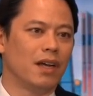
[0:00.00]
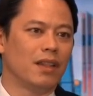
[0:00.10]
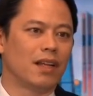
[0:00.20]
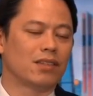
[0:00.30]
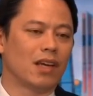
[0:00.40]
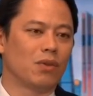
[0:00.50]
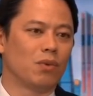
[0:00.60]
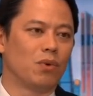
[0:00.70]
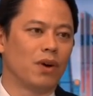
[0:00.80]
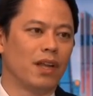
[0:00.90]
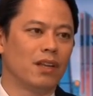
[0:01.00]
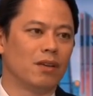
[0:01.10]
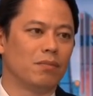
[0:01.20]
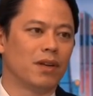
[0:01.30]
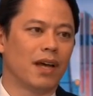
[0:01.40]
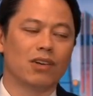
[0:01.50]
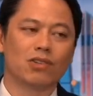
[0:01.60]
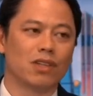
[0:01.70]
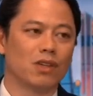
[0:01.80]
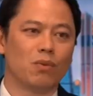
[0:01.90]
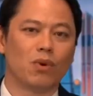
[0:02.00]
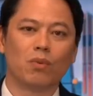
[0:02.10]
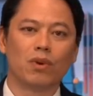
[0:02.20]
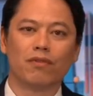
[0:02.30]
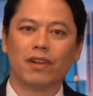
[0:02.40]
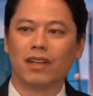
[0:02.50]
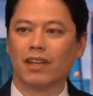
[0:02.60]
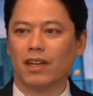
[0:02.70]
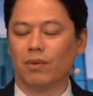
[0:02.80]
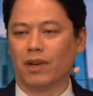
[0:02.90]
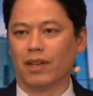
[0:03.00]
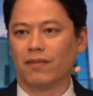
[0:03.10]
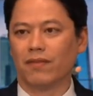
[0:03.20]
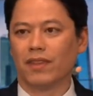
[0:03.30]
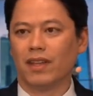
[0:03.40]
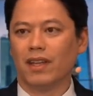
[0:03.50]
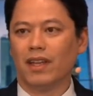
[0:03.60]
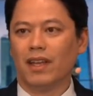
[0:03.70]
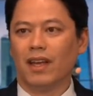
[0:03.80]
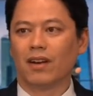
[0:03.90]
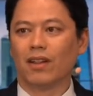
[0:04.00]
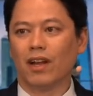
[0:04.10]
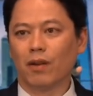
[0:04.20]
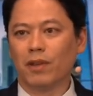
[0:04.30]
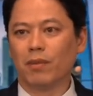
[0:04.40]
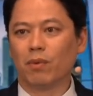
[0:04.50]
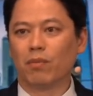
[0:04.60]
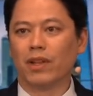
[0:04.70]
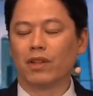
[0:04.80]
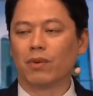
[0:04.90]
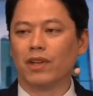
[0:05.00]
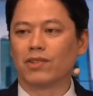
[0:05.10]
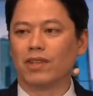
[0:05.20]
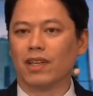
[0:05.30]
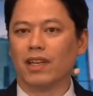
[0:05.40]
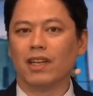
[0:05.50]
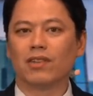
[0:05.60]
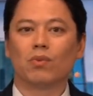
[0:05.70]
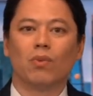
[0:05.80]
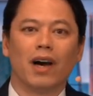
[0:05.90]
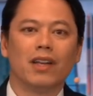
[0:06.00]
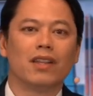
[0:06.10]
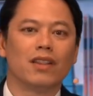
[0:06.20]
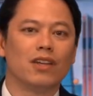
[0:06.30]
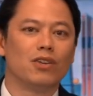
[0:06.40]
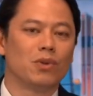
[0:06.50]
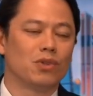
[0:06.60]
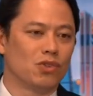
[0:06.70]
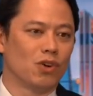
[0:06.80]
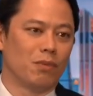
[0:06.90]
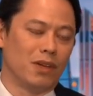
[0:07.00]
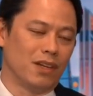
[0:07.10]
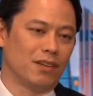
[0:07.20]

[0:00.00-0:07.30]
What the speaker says: that's how the war ended. But actually, the war would have ended anyway. And a lot of people bring the race thing in is, why didn't they do it to Germany?